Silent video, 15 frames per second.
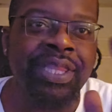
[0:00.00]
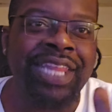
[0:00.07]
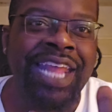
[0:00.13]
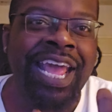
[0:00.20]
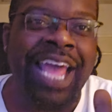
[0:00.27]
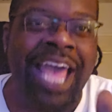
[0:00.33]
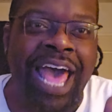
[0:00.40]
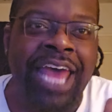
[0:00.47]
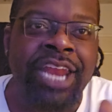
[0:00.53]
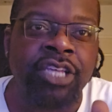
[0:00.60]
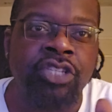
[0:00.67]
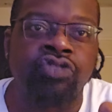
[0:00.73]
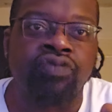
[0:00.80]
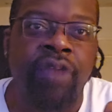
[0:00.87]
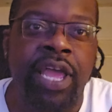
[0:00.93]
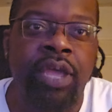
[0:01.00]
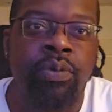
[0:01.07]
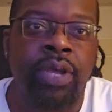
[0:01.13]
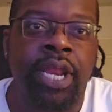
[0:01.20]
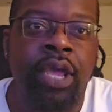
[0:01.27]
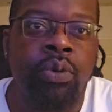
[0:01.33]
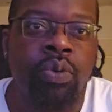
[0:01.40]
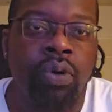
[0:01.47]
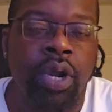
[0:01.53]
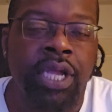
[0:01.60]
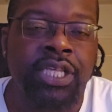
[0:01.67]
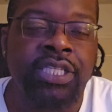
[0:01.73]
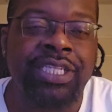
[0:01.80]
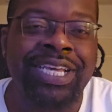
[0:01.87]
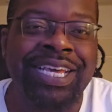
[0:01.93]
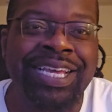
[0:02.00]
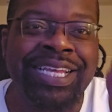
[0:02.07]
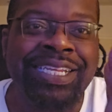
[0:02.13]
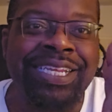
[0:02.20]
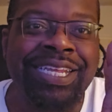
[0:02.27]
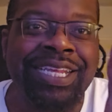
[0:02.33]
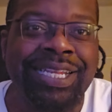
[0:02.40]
They got us right where they want us. The